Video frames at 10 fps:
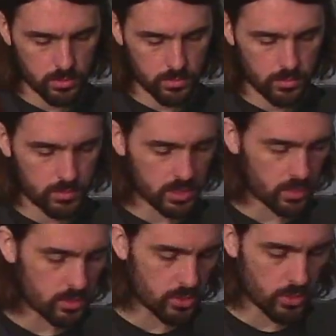
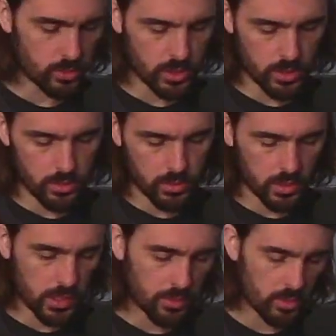said Seroja, with an
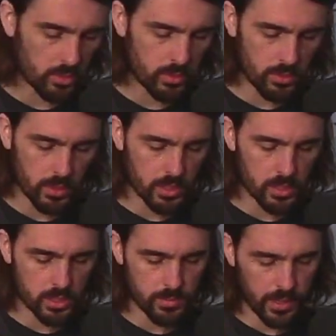amiable and gracious
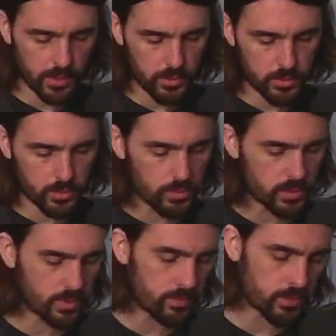smile to whose
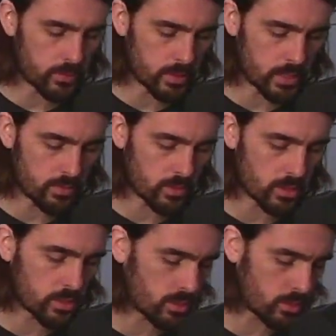influence even the
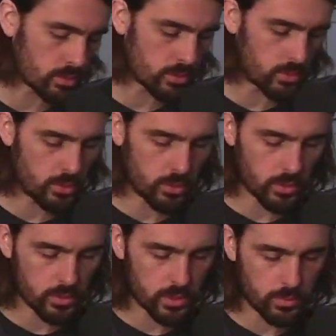stern
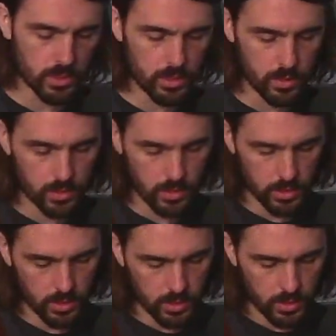tutor submitted.
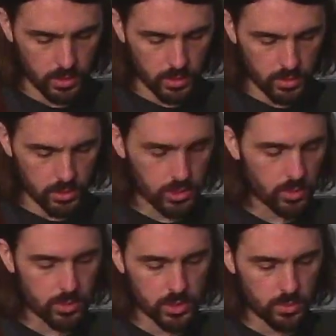
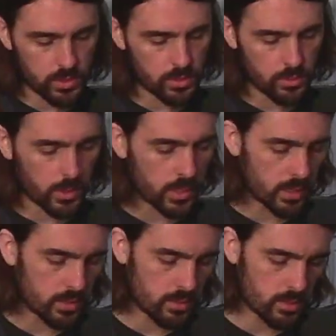Seroja was in
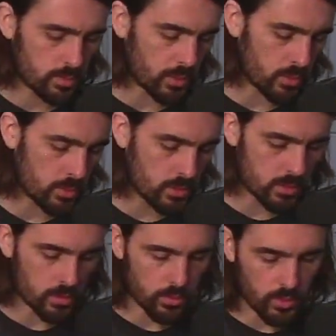radiant spirits
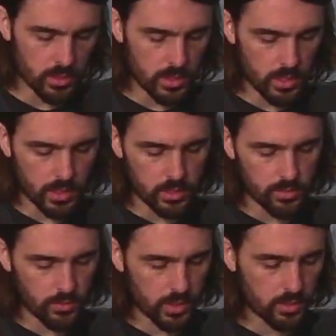and wanted to tell his
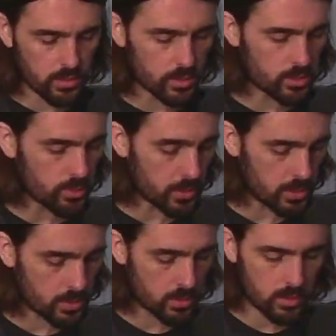friend, the
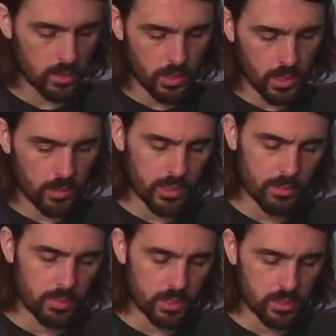Swiss, about a
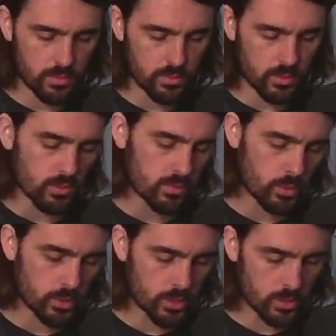piece of good
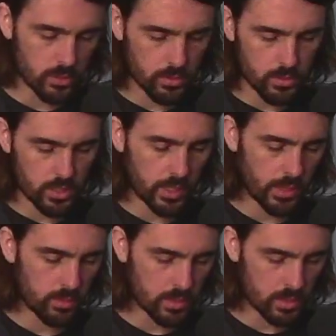fortune which the
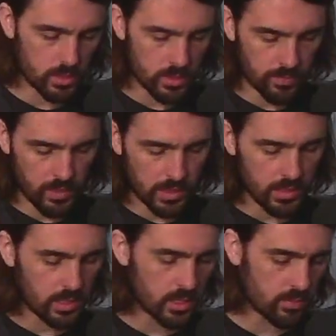Countess,
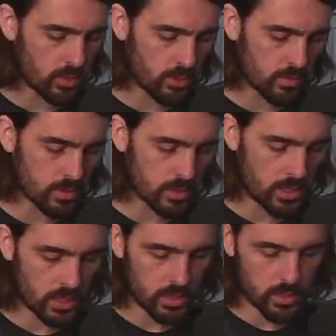Lydia Ivanovna's
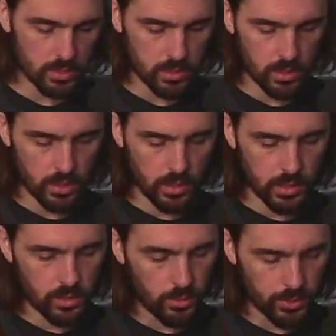niece, had
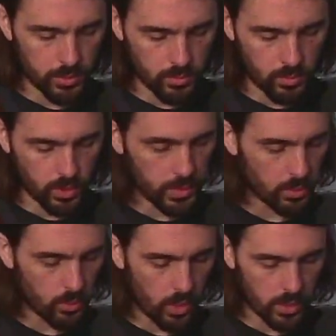told him while they were
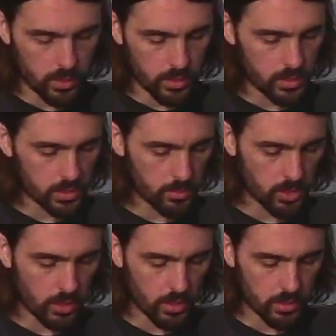walking in the summer
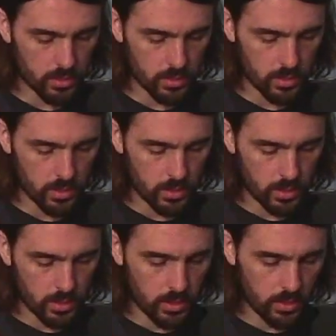garden,
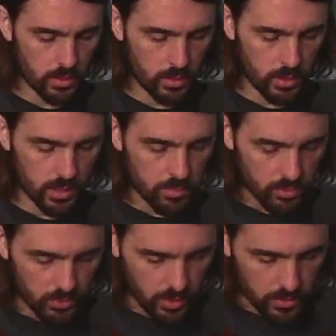had
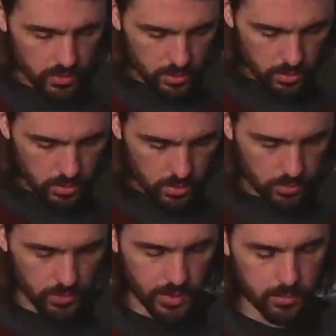befallen the
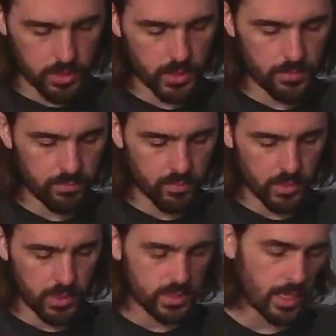family.
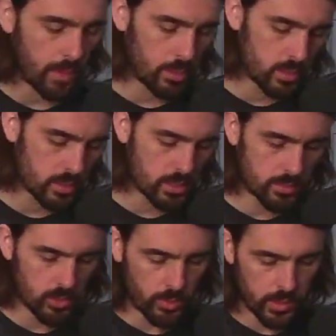His happiness
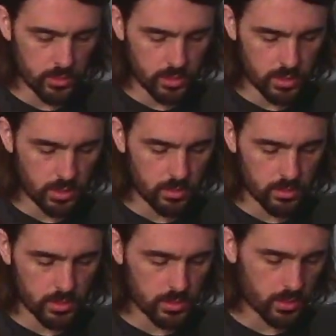seemed greater still
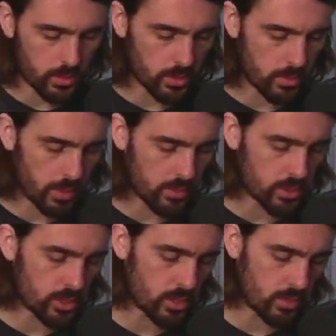since he heard about the
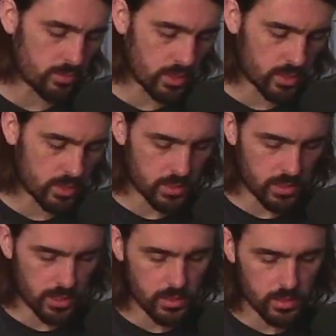chinovnik's
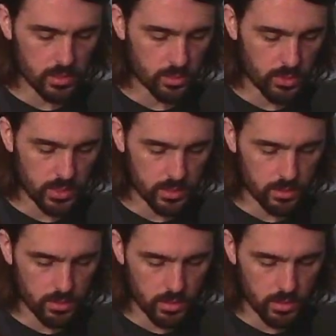success in his present.